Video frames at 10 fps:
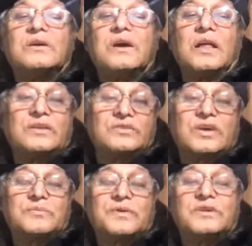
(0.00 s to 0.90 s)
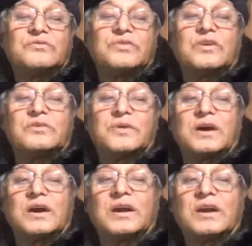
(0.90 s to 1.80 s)
And this happened in front of
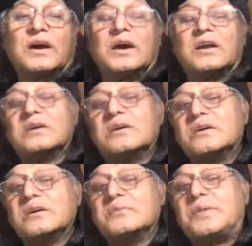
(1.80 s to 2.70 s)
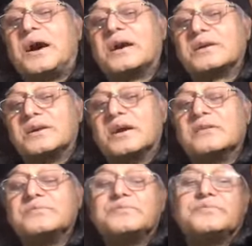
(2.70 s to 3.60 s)
her and her partner,
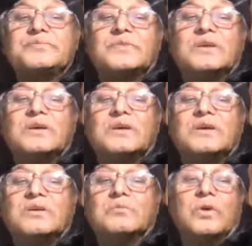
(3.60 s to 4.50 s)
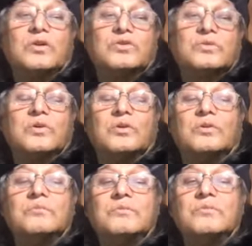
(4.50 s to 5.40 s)
both of
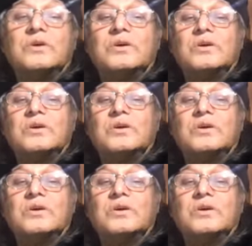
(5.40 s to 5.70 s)
whom